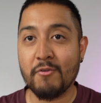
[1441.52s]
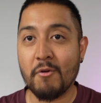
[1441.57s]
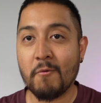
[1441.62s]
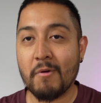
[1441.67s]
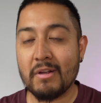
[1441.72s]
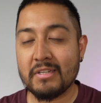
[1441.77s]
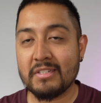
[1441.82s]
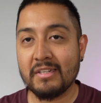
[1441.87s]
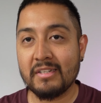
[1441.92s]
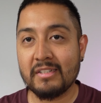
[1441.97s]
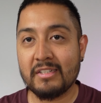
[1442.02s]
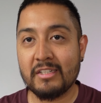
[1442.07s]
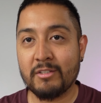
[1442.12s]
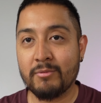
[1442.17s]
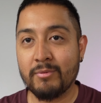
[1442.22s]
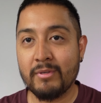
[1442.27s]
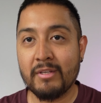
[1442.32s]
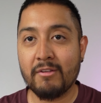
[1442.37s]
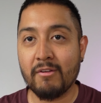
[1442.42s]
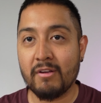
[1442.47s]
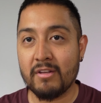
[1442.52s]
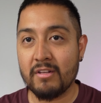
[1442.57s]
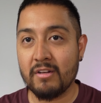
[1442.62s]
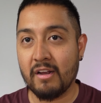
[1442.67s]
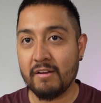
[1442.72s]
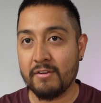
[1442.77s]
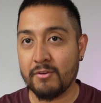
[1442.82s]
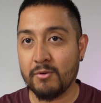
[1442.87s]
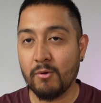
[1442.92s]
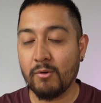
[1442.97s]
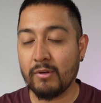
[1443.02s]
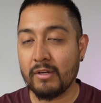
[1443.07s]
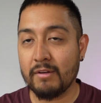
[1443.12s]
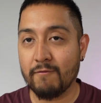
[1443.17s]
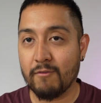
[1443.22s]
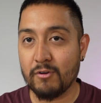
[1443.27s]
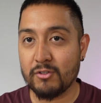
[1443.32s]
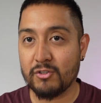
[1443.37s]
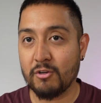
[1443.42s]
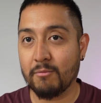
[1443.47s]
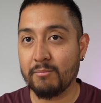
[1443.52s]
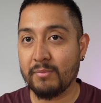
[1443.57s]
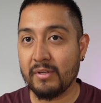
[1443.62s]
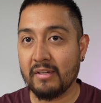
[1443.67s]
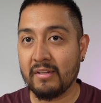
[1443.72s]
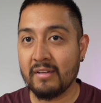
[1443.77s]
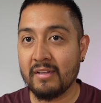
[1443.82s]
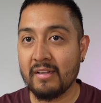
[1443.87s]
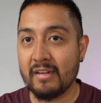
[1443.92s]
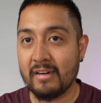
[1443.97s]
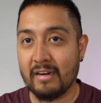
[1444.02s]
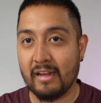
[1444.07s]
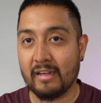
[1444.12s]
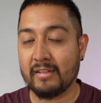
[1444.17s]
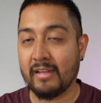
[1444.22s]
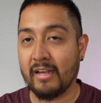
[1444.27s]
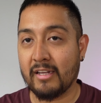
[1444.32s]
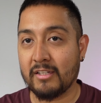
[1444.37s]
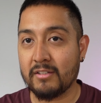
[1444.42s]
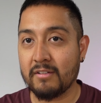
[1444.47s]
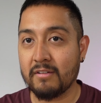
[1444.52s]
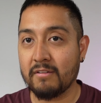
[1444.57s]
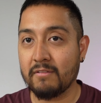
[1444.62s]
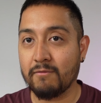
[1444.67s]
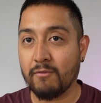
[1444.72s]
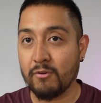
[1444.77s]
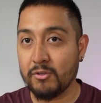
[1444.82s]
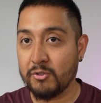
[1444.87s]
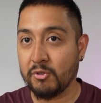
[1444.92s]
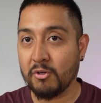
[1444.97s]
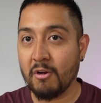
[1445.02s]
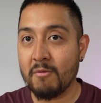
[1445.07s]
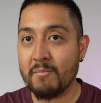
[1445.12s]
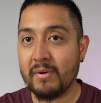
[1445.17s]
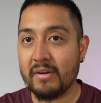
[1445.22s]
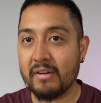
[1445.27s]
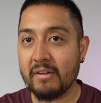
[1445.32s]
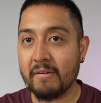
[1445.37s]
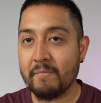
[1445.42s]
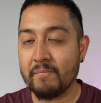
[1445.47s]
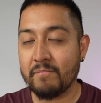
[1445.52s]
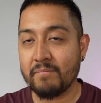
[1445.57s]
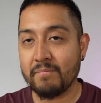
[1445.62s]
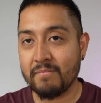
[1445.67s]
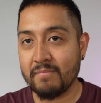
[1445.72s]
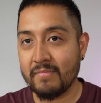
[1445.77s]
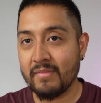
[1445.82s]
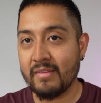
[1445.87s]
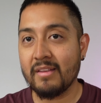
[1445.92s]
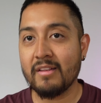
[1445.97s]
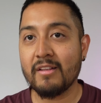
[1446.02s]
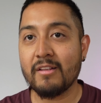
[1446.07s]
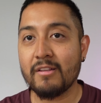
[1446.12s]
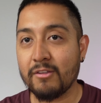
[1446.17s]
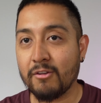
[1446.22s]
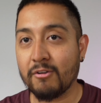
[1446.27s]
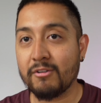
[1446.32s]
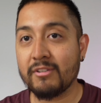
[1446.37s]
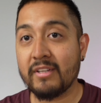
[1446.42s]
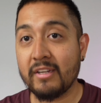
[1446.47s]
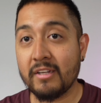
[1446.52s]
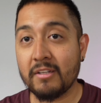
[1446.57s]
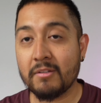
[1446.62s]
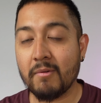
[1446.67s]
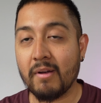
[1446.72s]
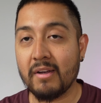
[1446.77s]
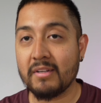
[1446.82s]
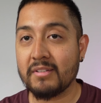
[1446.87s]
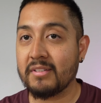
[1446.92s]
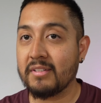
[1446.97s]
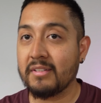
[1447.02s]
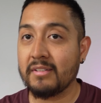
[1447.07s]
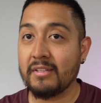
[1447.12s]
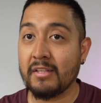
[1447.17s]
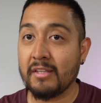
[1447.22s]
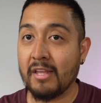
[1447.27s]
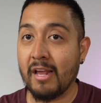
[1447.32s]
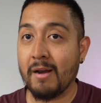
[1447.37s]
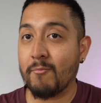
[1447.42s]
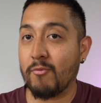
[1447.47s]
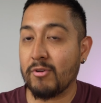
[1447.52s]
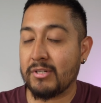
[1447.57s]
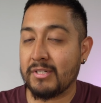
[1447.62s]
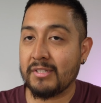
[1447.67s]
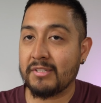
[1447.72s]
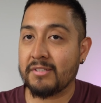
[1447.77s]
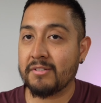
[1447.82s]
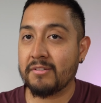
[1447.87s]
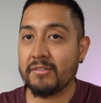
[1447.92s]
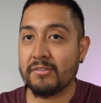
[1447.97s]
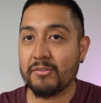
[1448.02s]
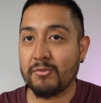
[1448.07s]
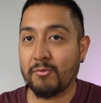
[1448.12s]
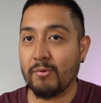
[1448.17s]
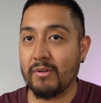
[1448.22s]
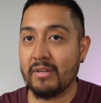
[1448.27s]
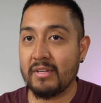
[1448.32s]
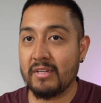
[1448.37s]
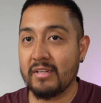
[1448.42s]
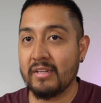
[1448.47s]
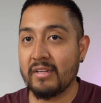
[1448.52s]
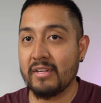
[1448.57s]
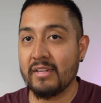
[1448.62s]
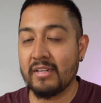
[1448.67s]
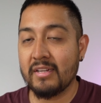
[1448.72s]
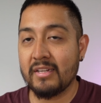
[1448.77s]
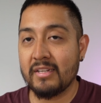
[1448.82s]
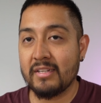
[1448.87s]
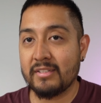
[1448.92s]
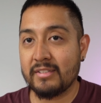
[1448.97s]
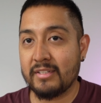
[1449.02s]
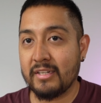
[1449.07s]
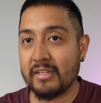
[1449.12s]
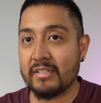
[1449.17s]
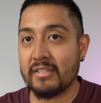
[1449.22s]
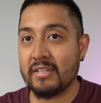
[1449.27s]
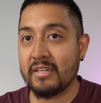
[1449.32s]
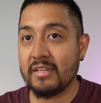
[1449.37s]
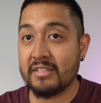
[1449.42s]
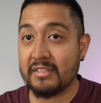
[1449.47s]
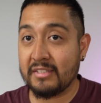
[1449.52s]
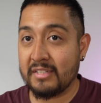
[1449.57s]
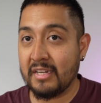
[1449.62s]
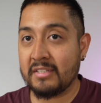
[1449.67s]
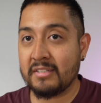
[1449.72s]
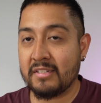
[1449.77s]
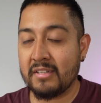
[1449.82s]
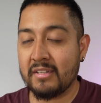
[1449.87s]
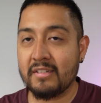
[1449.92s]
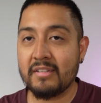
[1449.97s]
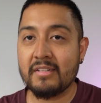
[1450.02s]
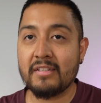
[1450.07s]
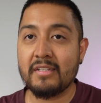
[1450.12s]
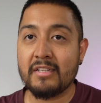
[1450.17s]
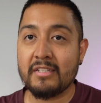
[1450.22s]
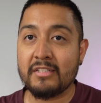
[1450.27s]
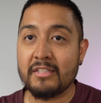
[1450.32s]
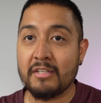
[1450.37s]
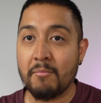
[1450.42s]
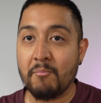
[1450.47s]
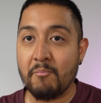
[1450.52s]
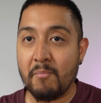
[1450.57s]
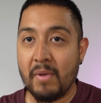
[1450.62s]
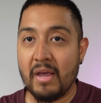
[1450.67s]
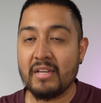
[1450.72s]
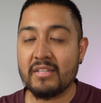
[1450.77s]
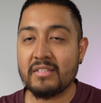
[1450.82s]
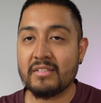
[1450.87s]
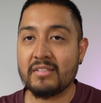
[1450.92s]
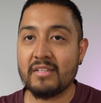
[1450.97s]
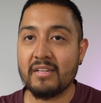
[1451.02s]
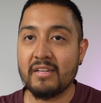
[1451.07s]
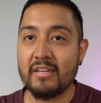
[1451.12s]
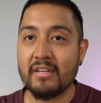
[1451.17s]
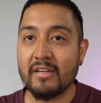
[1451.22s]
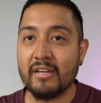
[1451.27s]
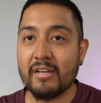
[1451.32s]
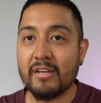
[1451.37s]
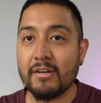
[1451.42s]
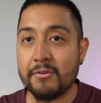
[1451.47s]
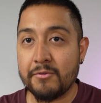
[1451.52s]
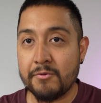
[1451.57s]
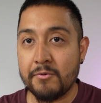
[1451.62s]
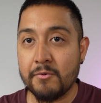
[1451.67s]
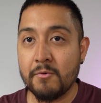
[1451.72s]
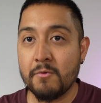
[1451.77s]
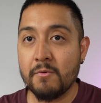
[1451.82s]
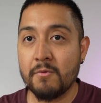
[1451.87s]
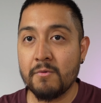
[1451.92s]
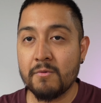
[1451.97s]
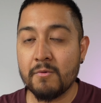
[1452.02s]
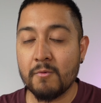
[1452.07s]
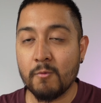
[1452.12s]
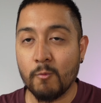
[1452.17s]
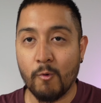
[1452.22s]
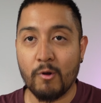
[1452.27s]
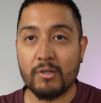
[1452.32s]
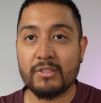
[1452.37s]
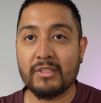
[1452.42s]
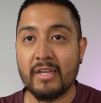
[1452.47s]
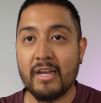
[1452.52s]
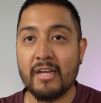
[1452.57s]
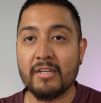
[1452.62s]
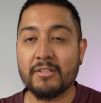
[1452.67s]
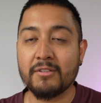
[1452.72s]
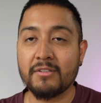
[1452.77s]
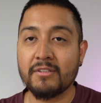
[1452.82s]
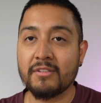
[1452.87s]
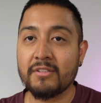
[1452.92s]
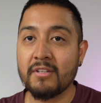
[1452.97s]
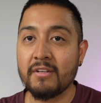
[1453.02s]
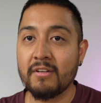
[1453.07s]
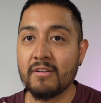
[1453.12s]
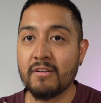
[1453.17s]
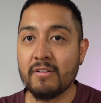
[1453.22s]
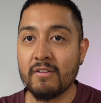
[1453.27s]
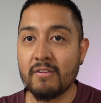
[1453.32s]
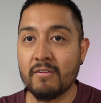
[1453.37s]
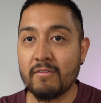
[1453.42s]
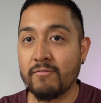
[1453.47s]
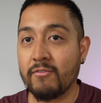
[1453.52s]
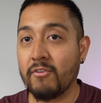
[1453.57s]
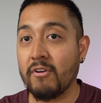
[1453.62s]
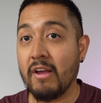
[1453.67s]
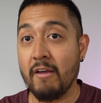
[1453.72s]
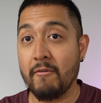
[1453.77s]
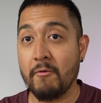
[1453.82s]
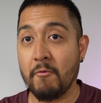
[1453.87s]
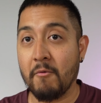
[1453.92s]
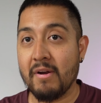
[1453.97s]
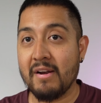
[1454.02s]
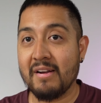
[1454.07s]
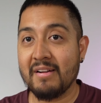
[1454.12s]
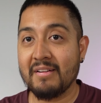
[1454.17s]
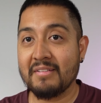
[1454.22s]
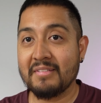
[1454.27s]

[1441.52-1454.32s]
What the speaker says: you're watching this video and you're looking for something like that for your company, don't think twice. The Dell Precision 3660 is the best new workstations for everyone.